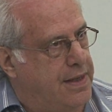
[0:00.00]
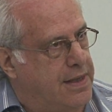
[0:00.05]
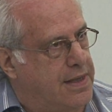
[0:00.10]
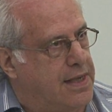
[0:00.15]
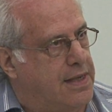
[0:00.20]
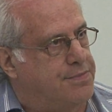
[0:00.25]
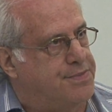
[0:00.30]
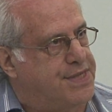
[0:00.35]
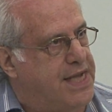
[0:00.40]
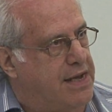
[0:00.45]

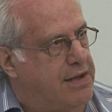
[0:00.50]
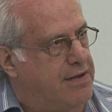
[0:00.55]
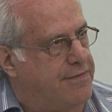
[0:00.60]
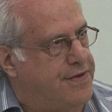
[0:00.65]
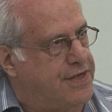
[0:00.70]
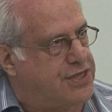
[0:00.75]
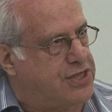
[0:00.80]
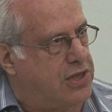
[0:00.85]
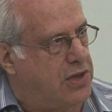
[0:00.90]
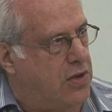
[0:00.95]
comes out of
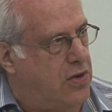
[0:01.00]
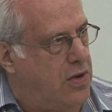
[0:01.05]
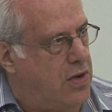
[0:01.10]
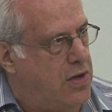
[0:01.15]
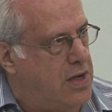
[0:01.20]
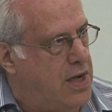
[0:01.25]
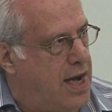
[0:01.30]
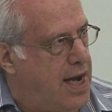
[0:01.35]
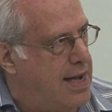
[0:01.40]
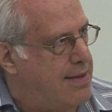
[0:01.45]
its
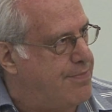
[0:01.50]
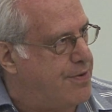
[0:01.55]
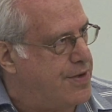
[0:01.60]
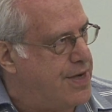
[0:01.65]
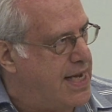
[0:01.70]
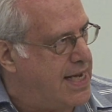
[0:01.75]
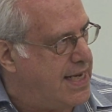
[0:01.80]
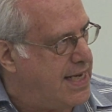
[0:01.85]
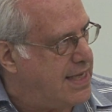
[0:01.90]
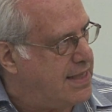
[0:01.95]
long
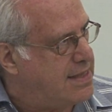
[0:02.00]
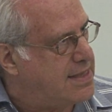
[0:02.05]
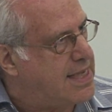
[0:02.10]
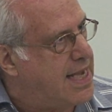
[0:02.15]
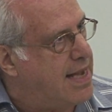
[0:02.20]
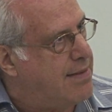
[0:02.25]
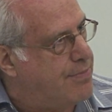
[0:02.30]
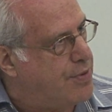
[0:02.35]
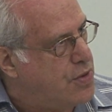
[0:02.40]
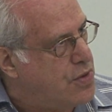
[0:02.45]
hibernating
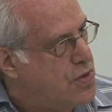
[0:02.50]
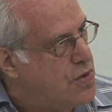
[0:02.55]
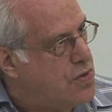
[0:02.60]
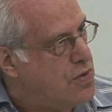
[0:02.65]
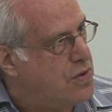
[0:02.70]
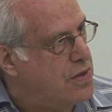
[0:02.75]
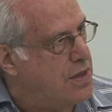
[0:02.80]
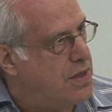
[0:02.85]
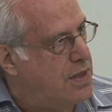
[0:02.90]
taboo,